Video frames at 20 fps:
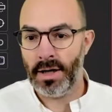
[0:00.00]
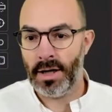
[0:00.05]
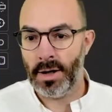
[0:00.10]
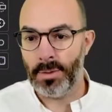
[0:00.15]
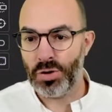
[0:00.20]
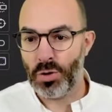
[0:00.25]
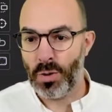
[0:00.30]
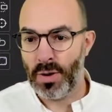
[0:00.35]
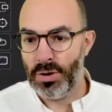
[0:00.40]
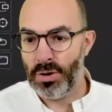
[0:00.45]

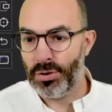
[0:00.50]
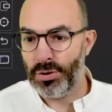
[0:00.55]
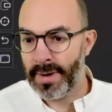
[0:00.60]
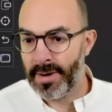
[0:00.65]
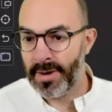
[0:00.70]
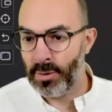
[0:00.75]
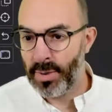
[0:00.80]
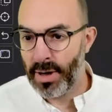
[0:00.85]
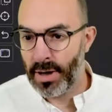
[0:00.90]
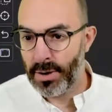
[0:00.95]
So when you think
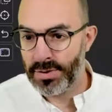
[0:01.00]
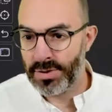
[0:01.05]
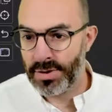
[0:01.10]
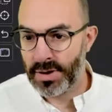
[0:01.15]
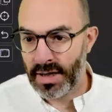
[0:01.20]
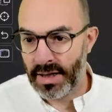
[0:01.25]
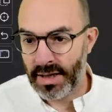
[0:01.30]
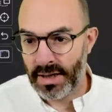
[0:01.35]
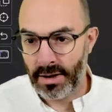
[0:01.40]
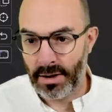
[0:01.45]
about
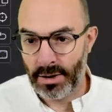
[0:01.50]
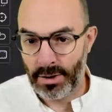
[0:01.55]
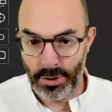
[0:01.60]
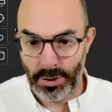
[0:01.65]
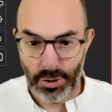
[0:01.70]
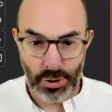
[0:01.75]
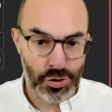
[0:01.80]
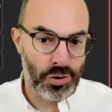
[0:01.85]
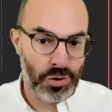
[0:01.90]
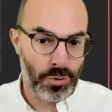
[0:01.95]
a
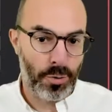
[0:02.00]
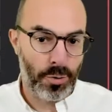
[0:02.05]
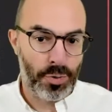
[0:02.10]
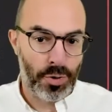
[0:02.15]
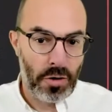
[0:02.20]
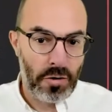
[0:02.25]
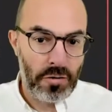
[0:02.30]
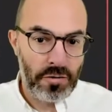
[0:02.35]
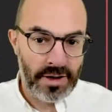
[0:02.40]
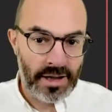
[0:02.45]
customer
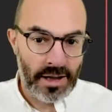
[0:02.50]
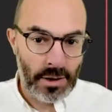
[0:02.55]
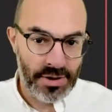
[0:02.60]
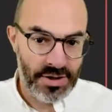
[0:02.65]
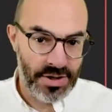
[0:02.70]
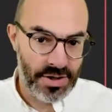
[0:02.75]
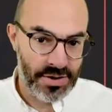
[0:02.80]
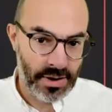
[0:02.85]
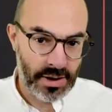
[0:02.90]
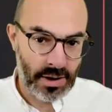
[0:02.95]
profile,
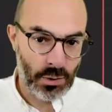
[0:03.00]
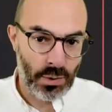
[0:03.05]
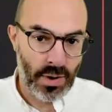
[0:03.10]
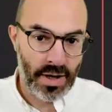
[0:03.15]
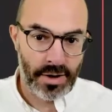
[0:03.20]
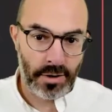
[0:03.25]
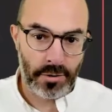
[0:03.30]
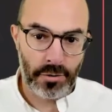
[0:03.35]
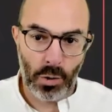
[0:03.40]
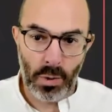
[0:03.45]
which is
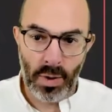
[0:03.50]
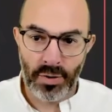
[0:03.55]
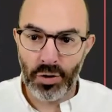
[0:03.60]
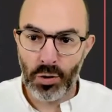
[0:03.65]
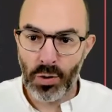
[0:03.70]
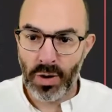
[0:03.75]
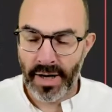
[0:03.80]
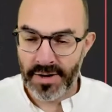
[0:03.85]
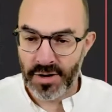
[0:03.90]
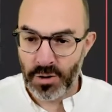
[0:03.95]
required for
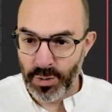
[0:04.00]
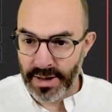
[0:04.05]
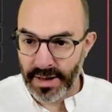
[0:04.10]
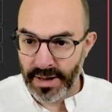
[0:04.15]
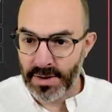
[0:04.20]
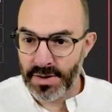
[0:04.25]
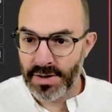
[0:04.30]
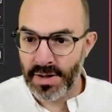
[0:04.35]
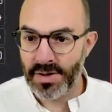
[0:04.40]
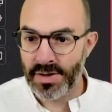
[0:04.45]
one-to-one
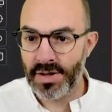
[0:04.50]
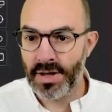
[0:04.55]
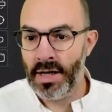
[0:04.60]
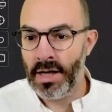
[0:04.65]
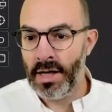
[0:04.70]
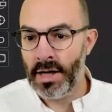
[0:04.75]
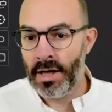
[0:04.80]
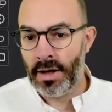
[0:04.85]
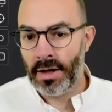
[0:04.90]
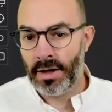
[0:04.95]
experiences,
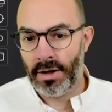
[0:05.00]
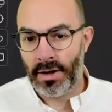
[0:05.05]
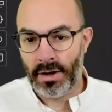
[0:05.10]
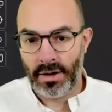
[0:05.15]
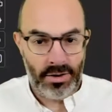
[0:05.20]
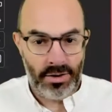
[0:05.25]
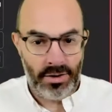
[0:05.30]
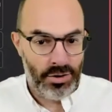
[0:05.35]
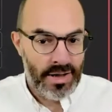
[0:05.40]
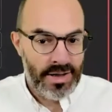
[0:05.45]

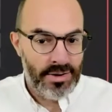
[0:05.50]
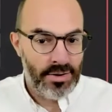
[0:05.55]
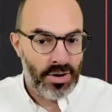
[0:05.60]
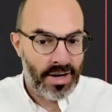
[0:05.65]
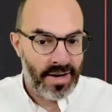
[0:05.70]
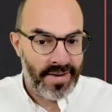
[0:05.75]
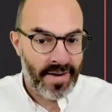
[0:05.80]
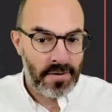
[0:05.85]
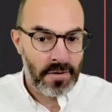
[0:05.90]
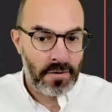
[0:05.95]
you need an
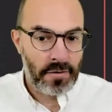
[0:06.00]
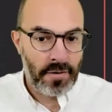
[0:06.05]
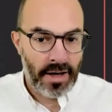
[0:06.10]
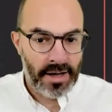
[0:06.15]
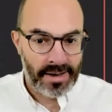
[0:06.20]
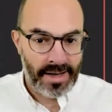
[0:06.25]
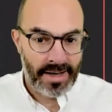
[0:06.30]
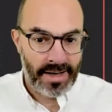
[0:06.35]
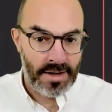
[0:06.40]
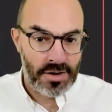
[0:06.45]

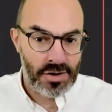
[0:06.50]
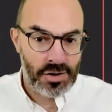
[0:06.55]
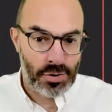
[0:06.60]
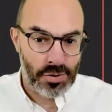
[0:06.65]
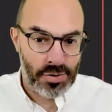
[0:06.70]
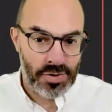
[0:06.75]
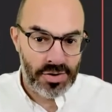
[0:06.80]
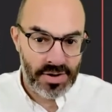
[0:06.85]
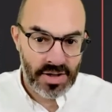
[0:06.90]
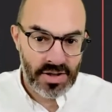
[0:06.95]
identifier that is
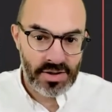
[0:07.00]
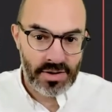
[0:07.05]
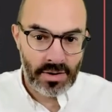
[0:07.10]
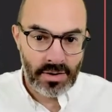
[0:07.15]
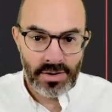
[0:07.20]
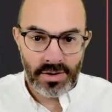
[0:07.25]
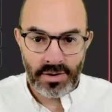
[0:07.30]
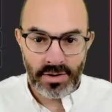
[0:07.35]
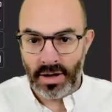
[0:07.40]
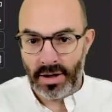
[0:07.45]
consistent
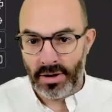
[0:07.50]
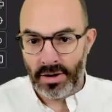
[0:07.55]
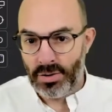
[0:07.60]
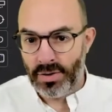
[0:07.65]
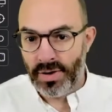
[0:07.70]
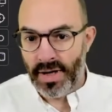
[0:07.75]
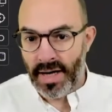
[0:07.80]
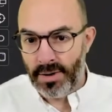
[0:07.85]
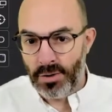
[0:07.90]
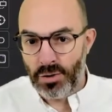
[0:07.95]
today,